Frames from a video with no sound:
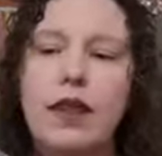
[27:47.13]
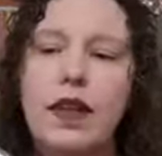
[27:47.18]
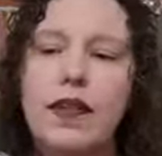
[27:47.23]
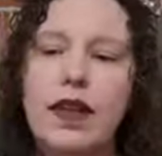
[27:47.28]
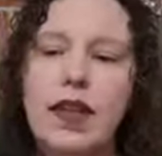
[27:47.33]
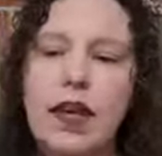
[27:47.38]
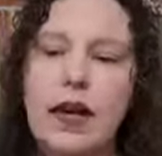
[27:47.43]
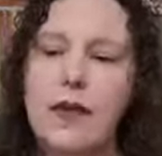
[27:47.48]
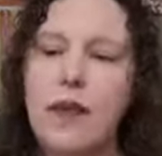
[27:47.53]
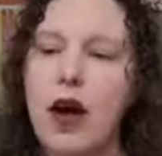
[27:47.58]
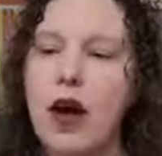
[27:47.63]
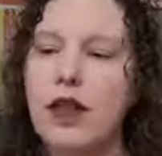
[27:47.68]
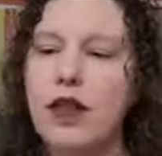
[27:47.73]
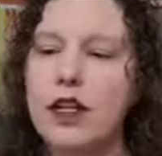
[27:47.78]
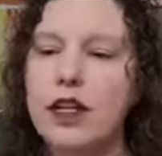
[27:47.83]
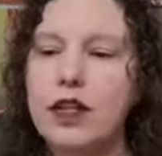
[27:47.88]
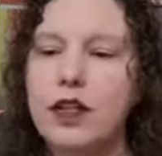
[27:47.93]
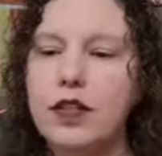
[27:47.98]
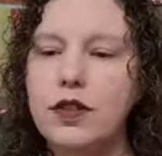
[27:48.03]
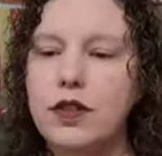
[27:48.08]
They come
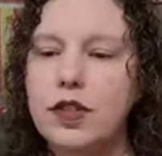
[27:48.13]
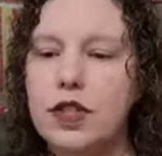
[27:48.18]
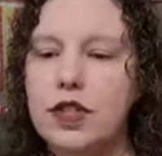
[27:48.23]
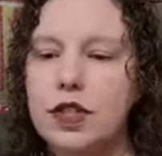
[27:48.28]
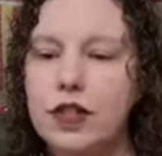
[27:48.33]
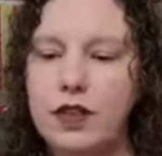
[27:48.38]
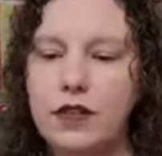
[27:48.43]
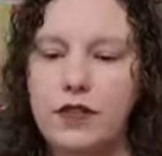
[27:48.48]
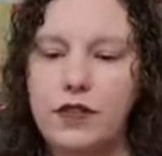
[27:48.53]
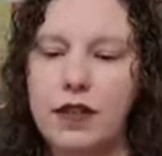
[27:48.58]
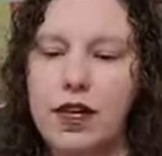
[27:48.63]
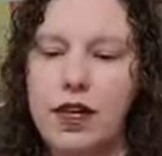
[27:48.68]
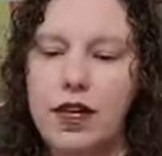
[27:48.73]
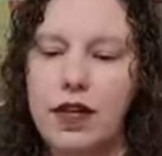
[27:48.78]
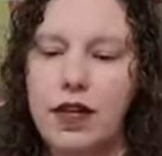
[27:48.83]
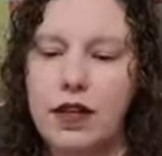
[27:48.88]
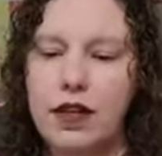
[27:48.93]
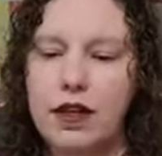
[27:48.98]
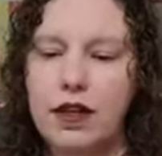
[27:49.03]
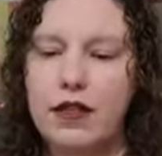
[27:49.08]

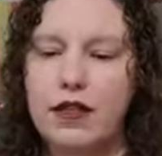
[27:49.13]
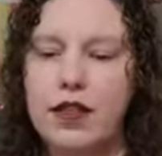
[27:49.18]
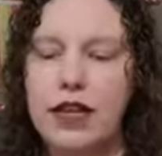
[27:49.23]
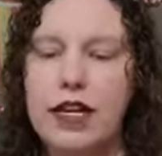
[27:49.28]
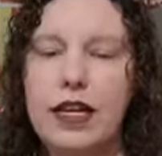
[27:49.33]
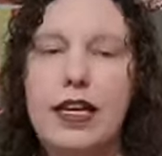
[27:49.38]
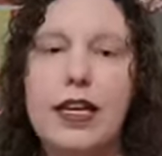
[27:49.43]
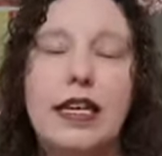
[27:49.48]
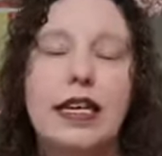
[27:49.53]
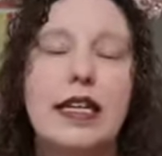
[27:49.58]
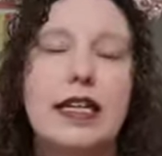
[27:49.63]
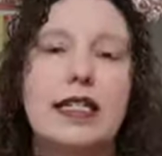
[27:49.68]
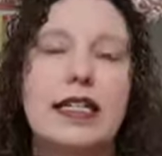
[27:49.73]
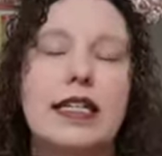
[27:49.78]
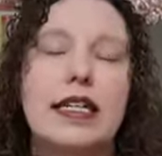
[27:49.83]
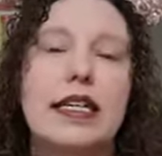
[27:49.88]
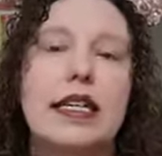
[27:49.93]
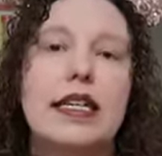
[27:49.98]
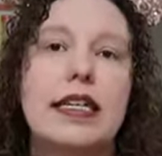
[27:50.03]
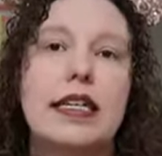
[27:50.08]
all-inclusive. The
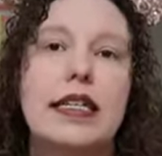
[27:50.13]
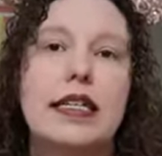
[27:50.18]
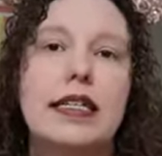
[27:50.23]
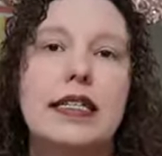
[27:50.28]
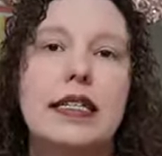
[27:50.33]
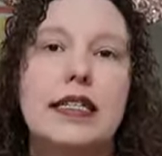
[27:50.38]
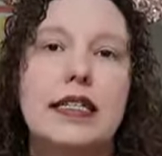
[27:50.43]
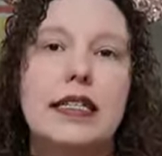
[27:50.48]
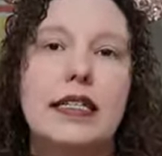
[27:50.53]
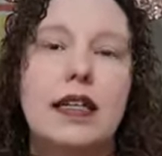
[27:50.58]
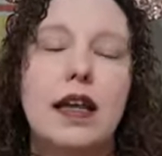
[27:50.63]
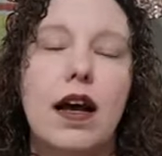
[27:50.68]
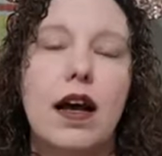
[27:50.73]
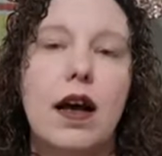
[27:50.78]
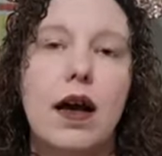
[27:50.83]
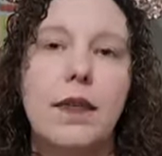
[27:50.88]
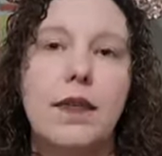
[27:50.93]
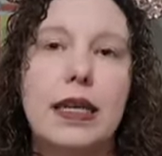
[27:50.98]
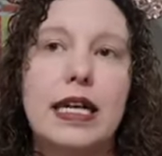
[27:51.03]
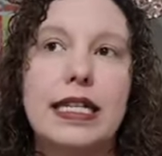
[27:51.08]
kit is
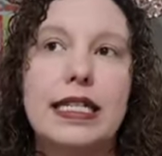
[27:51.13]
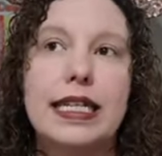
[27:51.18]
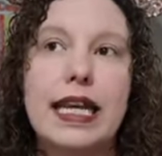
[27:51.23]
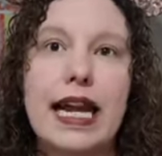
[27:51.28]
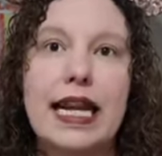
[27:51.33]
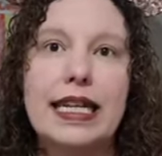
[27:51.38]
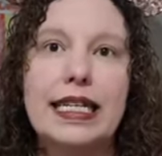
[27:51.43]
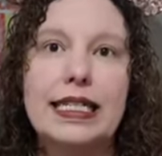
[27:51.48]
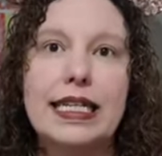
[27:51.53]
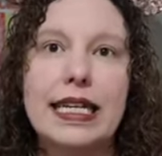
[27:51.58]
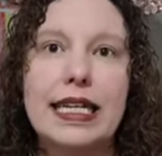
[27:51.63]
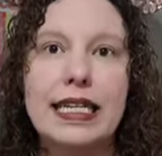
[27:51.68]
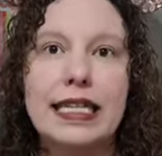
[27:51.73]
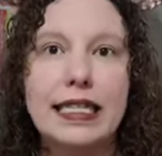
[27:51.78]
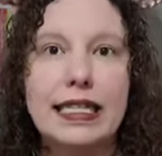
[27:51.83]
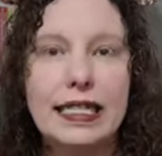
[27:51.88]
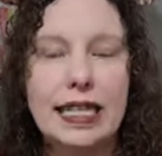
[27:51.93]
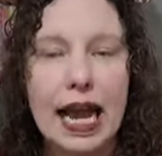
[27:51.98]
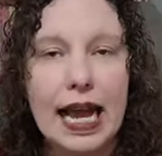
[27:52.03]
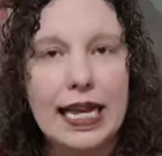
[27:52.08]
um, contains any
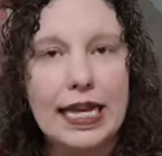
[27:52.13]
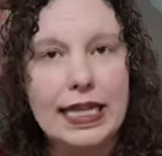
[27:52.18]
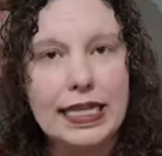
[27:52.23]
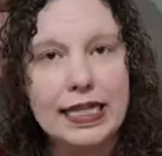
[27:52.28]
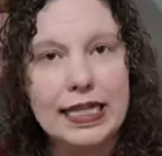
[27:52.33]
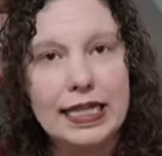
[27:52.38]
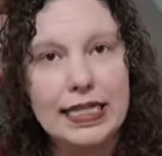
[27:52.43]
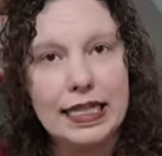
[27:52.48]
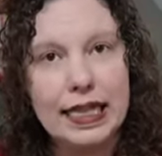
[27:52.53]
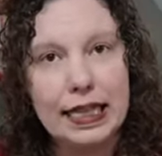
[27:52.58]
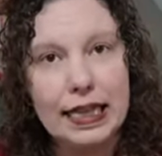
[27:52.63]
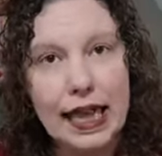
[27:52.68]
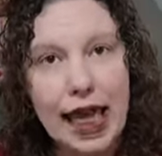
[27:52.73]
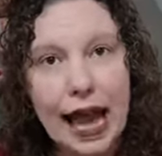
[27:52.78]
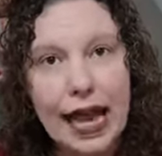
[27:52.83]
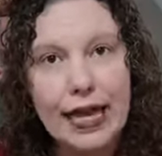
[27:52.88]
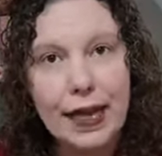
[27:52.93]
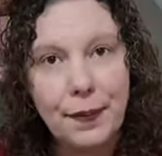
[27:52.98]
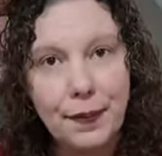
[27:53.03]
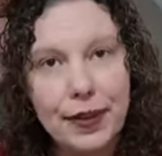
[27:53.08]

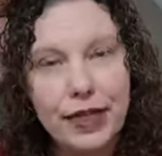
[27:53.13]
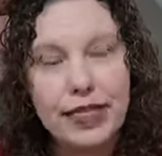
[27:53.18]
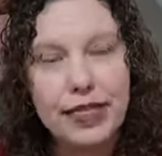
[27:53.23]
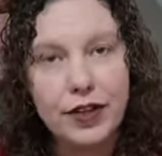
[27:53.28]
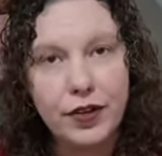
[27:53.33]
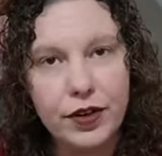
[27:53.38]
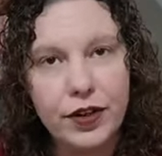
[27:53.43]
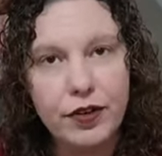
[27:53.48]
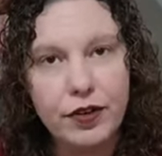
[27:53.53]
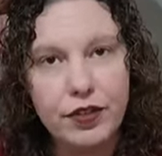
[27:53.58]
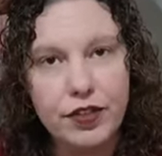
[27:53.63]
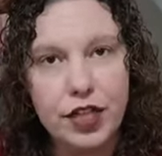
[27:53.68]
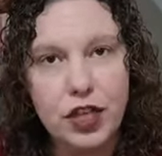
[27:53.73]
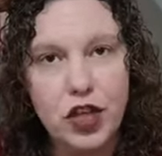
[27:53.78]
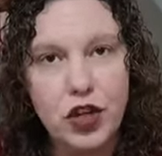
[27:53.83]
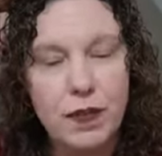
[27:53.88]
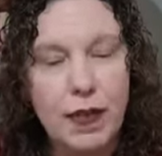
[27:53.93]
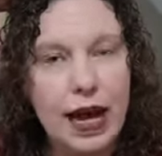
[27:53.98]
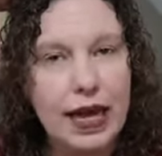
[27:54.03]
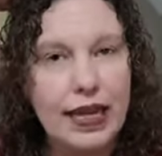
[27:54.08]
science-like materials that
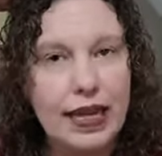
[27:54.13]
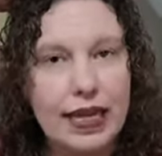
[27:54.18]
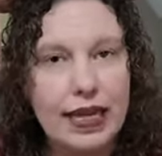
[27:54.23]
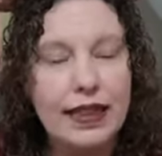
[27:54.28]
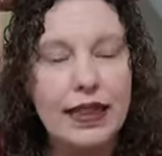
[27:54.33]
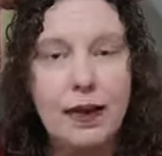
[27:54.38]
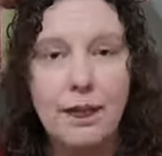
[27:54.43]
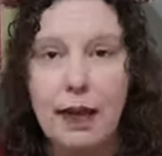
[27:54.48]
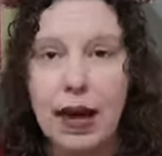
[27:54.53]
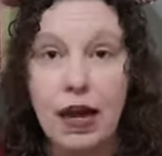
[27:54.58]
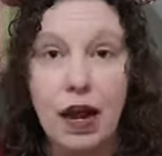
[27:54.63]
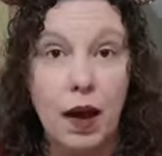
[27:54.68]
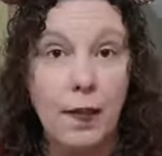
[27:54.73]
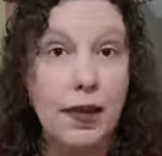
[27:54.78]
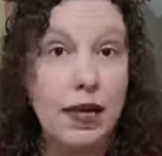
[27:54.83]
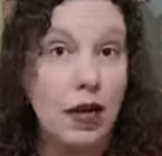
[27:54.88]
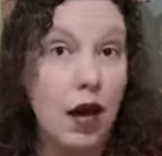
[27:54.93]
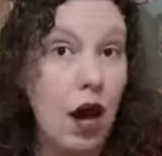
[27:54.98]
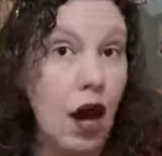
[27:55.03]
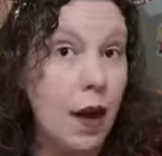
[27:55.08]
you might need that might not
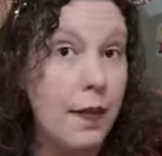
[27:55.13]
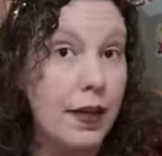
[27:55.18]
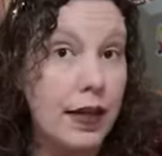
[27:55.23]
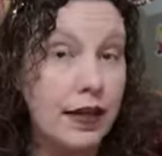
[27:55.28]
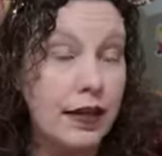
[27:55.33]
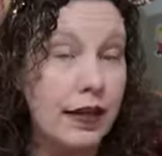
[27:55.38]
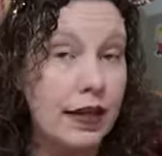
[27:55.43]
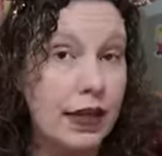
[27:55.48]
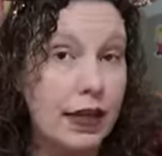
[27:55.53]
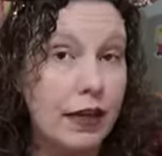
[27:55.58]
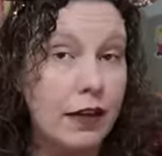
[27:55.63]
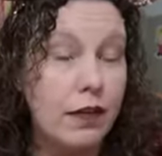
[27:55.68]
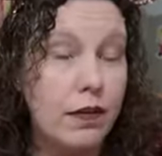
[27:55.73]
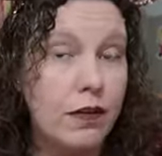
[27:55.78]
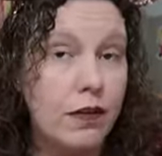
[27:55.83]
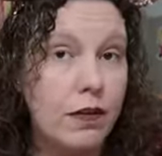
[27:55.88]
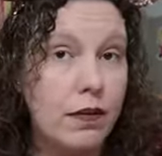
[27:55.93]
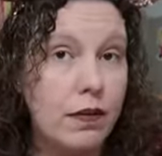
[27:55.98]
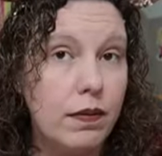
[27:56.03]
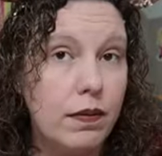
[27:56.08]
be
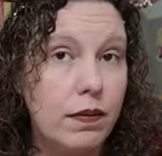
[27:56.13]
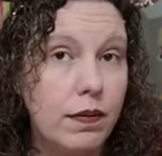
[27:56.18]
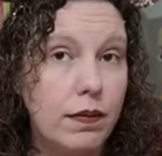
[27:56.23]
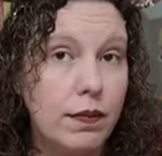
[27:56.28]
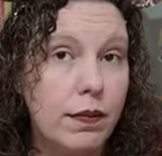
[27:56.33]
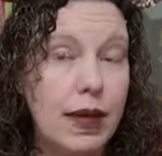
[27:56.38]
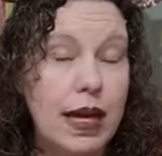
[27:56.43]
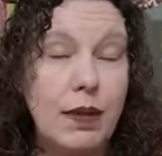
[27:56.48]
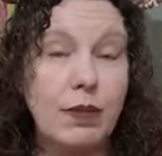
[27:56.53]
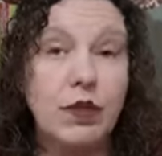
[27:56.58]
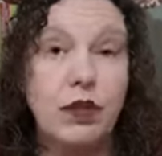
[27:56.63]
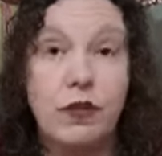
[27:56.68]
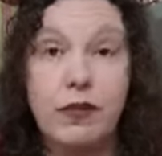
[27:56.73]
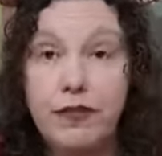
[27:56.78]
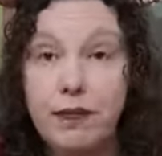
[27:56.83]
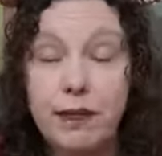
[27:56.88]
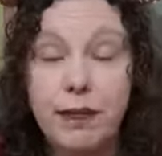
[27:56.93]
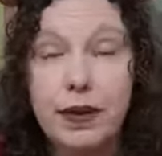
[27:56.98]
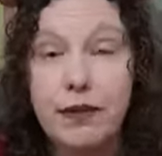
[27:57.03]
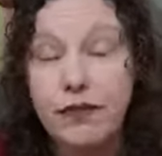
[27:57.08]
commonly be able to
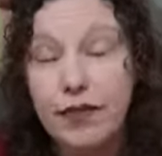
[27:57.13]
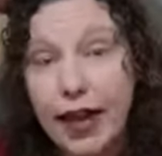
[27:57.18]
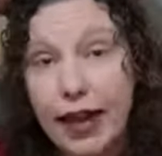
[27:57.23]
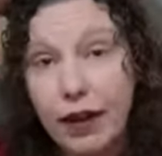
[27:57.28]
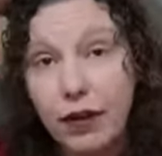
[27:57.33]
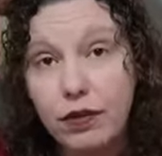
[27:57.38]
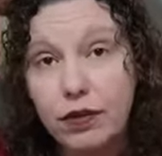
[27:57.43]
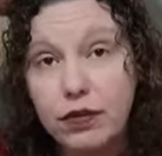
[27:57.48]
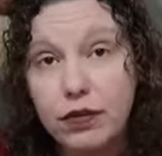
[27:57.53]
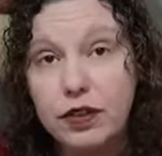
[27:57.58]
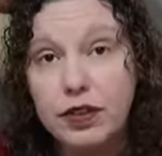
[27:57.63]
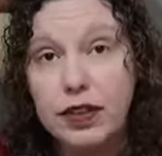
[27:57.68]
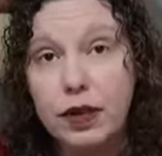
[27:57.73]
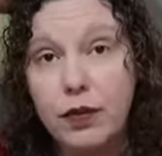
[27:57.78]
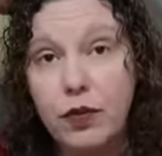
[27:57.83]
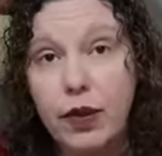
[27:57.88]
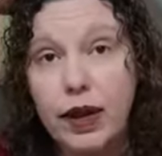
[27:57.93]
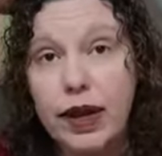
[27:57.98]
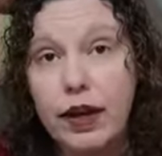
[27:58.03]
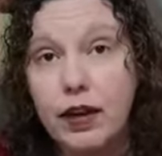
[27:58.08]
be found
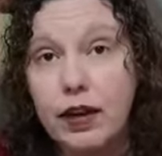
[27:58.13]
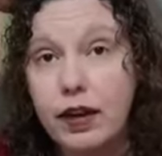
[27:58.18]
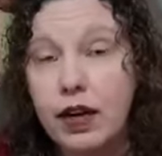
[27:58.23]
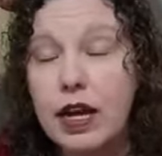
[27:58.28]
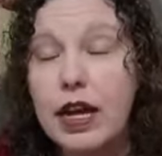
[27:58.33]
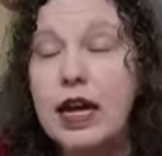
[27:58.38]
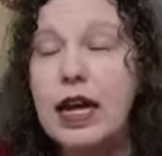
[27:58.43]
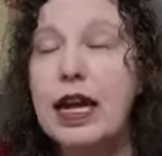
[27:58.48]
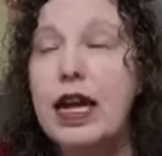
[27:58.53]
somewhere.